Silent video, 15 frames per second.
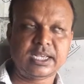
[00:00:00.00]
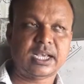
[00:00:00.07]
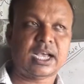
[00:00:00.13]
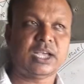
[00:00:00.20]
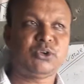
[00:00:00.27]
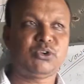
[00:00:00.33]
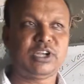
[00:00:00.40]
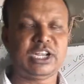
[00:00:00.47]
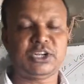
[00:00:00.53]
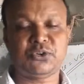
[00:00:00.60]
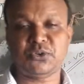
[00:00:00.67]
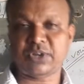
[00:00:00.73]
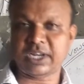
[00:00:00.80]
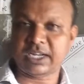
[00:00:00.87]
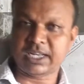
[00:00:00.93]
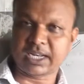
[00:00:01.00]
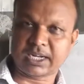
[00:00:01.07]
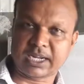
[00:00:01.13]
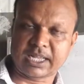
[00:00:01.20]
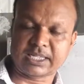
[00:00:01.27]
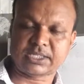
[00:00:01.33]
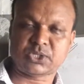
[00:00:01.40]
I would like to take the
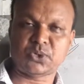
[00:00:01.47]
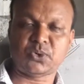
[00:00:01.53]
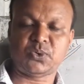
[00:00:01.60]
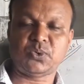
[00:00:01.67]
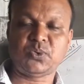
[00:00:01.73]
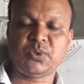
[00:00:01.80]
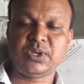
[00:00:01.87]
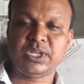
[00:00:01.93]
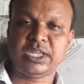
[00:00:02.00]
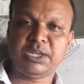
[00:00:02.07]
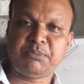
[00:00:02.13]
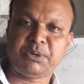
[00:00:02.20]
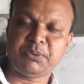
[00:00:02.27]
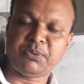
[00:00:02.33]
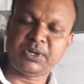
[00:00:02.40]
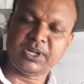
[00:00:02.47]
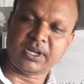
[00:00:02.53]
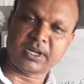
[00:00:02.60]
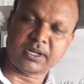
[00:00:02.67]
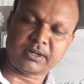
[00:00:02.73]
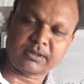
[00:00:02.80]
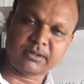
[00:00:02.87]
class, so everybody
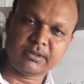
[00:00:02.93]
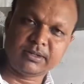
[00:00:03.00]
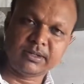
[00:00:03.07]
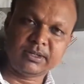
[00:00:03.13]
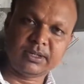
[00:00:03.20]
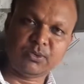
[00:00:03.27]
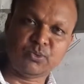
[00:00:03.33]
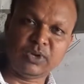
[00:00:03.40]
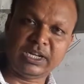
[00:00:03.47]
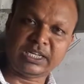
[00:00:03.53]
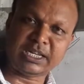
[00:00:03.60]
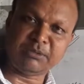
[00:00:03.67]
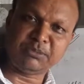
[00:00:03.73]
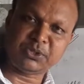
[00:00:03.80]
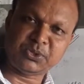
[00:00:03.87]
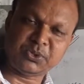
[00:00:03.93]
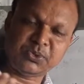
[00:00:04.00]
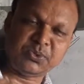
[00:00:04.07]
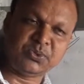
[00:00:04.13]
are welcome to